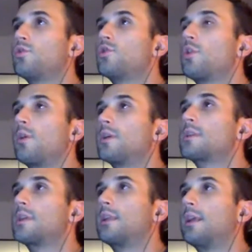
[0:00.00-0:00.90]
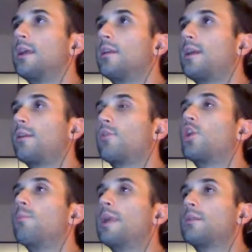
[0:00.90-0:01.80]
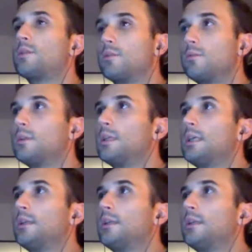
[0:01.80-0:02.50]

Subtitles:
show us, and kind of commit to